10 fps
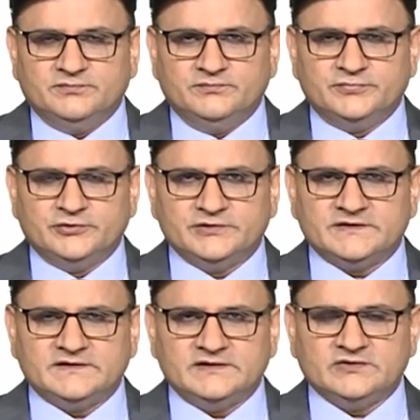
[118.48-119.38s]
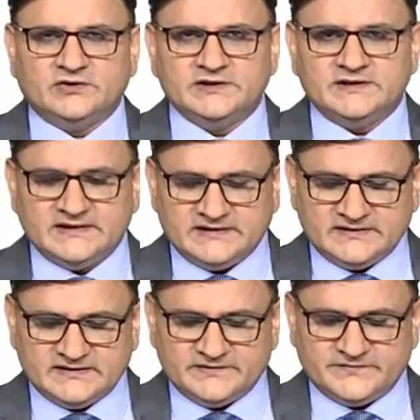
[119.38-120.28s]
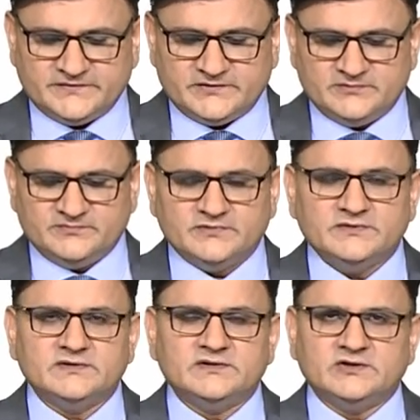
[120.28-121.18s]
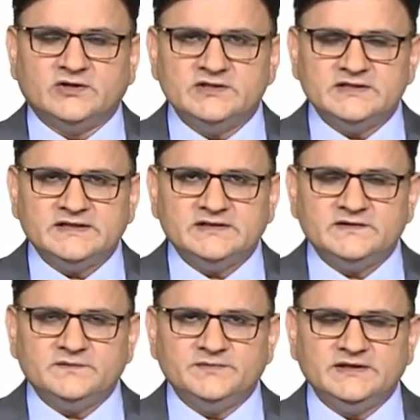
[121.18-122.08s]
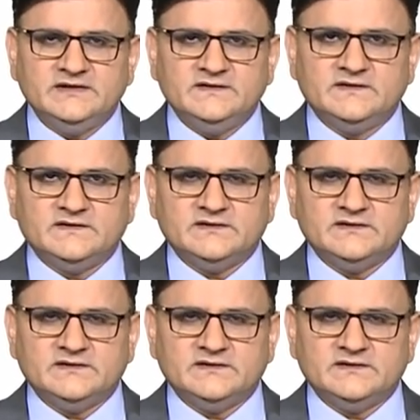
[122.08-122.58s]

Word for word: both the content and form. Content means